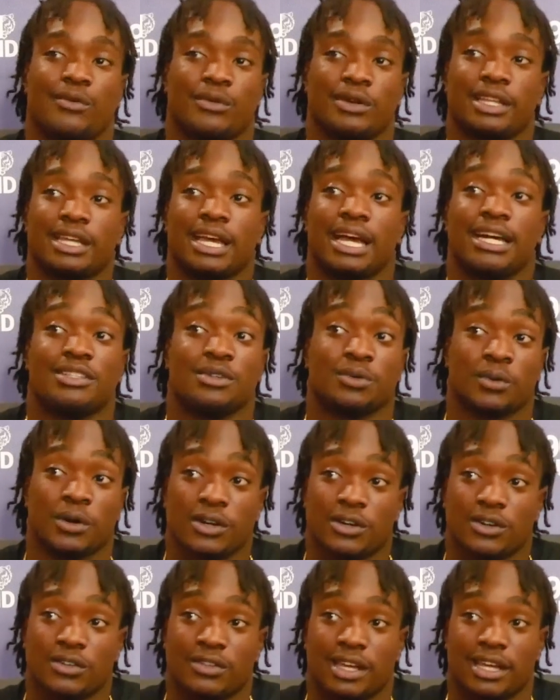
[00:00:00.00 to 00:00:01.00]
really had to
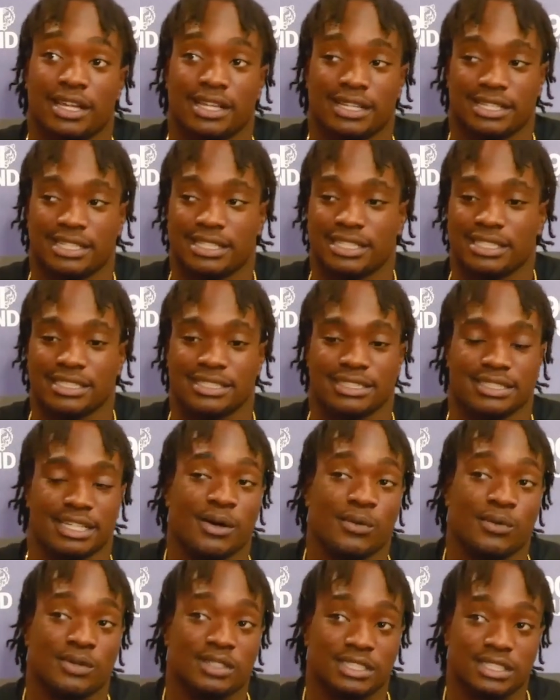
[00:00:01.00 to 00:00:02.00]
work on that because
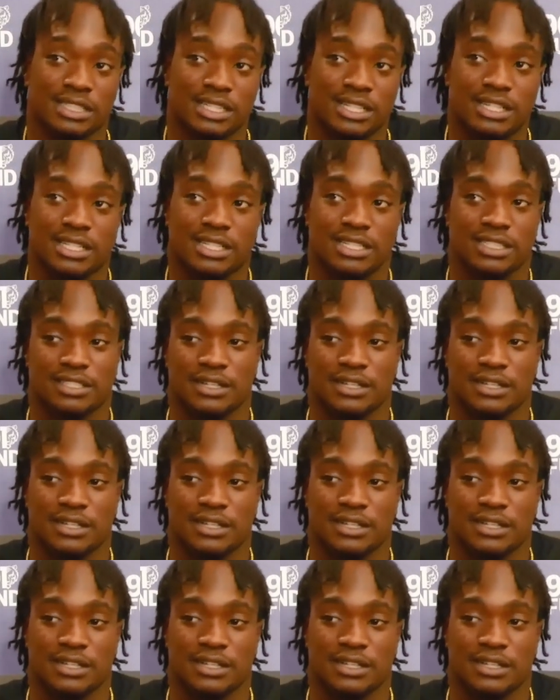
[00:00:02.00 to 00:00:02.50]
I wasn't good.